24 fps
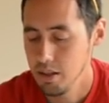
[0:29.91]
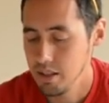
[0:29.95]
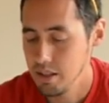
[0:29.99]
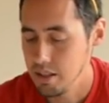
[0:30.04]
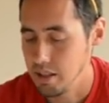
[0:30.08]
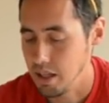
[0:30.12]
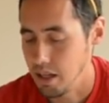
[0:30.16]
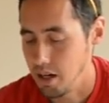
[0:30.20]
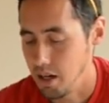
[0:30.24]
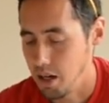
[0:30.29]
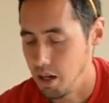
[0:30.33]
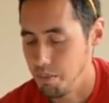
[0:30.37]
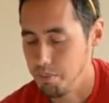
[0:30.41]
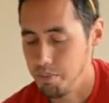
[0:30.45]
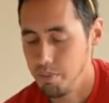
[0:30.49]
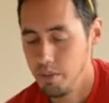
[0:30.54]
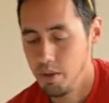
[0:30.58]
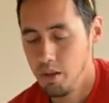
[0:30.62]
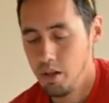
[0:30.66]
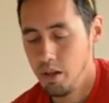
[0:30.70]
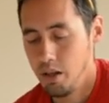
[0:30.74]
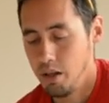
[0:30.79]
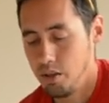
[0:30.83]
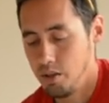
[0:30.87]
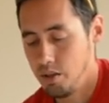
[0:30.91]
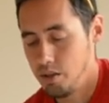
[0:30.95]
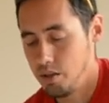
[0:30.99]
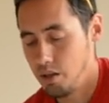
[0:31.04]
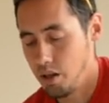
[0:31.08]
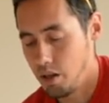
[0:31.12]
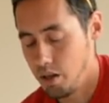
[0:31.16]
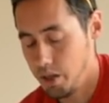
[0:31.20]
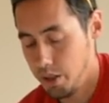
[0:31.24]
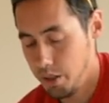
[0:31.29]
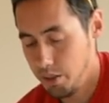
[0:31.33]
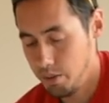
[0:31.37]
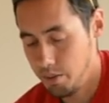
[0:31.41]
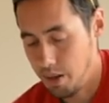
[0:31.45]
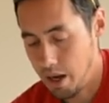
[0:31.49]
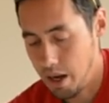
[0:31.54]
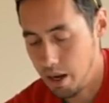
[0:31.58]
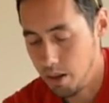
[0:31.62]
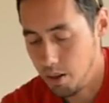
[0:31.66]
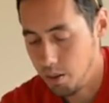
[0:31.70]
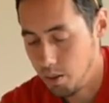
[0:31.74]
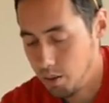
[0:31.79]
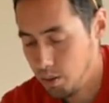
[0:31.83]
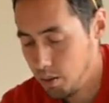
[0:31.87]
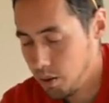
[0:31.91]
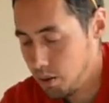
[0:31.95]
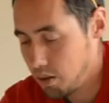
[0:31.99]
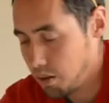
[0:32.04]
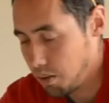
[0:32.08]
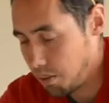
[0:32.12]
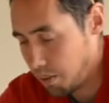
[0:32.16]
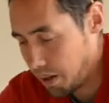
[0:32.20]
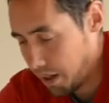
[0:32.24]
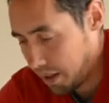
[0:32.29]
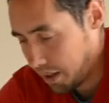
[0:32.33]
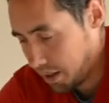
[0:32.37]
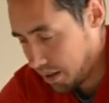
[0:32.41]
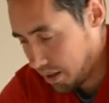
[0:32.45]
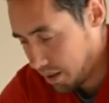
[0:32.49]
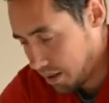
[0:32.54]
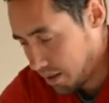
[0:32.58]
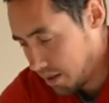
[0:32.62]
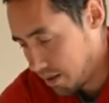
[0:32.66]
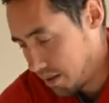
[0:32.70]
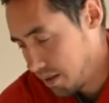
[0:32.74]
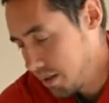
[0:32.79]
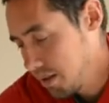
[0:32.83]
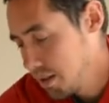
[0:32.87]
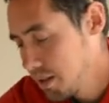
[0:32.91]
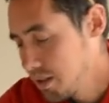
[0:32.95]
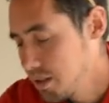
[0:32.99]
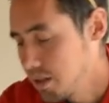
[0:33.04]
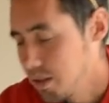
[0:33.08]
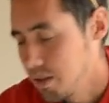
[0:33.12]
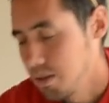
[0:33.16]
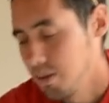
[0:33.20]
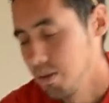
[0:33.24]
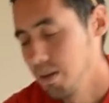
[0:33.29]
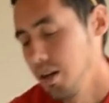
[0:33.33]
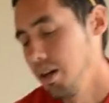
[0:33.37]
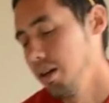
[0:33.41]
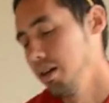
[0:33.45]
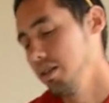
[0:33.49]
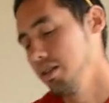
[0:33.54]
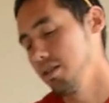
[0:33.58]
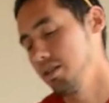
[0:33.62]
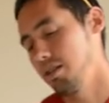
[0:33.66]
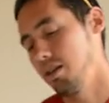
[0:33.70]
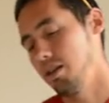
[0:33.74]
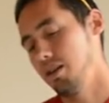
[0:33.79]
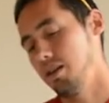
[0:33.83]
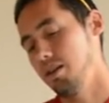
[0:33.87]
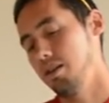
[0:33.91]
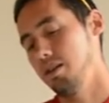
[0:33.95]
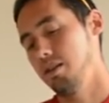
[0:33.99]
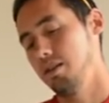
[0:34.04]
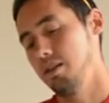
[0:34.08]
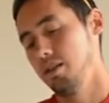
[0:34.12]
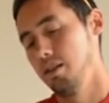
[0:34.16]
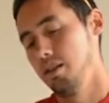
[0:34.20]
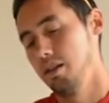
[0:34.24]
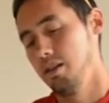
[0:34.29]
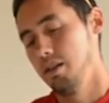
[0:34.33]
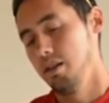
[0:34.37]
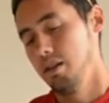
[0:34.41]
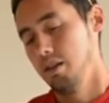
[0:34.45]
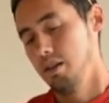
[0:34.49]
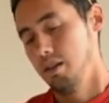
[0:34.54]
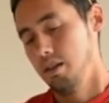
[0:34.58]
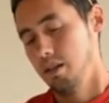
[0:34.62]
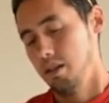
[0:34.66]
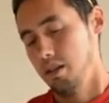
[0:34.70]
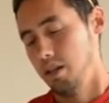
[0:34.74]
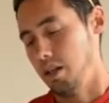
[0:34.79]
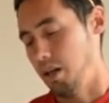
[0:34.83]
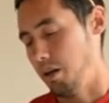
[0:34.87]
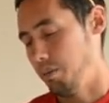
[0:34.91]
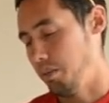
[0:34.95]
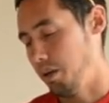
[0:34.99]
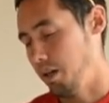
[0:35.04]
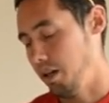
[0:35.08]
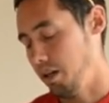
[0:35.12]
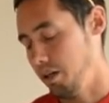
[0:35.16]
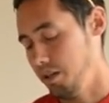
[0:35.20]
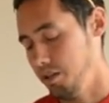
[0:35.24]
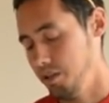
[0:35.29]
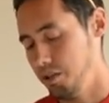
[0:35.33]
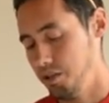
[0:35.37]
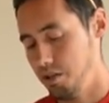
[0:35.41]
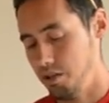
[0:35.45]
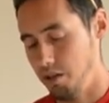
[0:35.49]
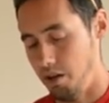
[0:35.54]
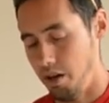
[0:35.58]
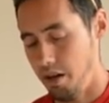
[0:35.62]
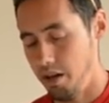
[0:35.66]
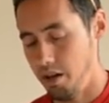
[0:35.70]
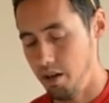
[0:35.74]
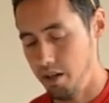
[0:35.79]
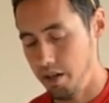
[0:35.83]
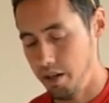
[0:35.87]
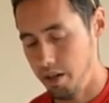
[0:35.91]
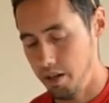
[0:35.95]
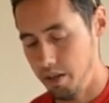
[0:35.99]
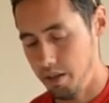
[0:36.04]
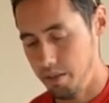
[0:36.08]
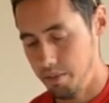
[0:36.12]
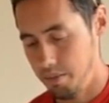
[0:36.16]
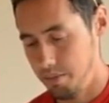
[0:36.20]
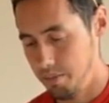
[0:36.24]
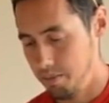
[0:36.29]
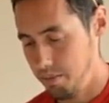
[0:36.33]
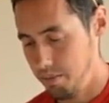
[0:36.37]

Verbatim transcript: set up and show you how quick these little guns are. Got my strainer here